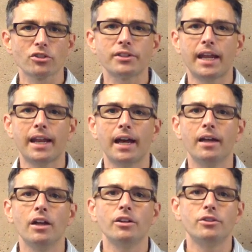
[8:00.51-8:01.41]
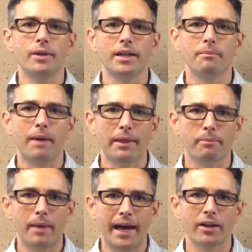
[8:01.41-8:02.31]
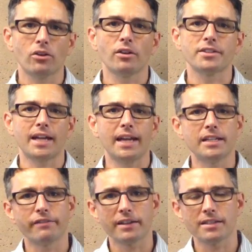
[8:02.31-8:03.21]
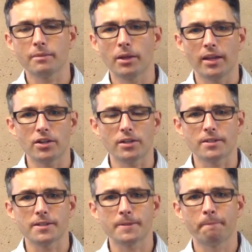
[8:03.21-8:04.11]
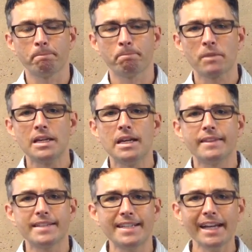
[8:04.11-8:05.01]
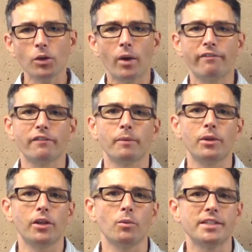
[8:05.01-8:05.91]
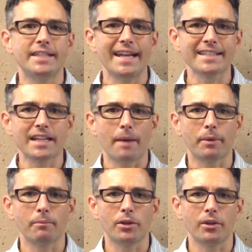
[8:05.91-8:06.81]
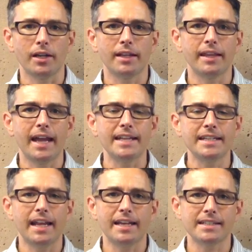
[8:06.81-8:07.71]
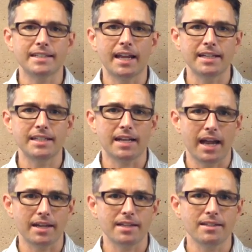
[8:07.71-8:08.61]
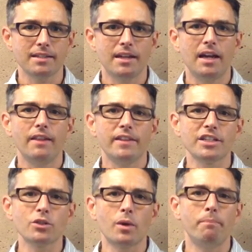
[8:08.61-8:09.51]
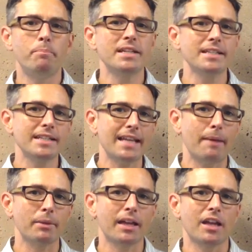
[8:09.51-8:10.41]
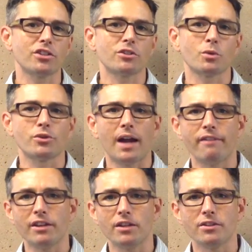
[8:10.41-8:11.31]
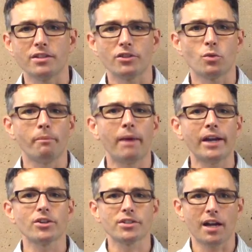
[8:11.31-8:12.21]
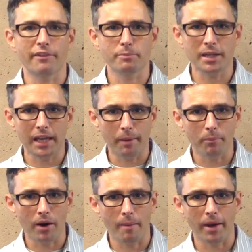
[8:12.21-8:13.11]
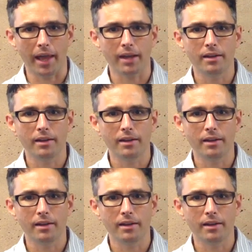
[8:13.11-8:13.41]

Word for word: data, doing mathematical and scientific simulations. The second wave of computing was desktop computing in the 1980s and 1990s. This is when business applications were driving usage, when Microsoft became prominent.